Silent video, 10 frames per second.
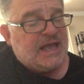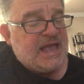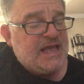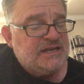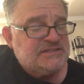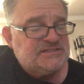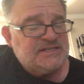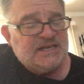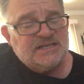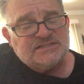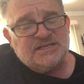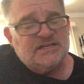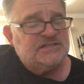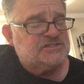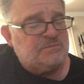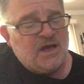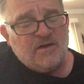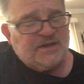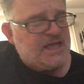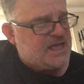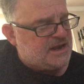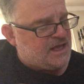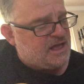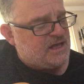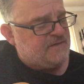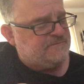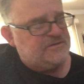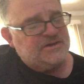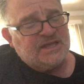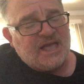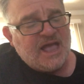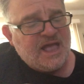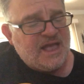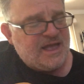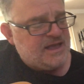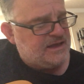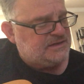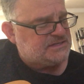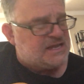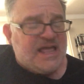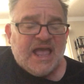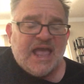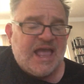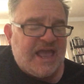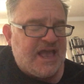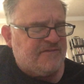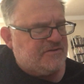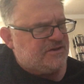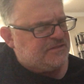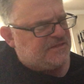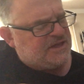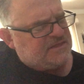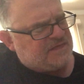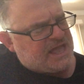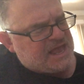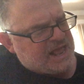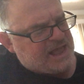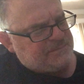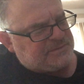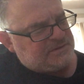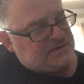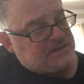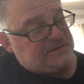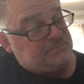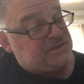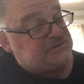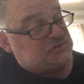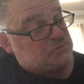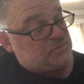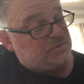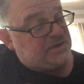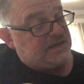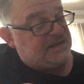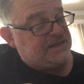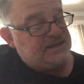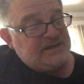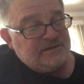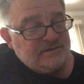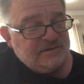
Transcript: And it's easy to smoke it up, forget everything that happened in between.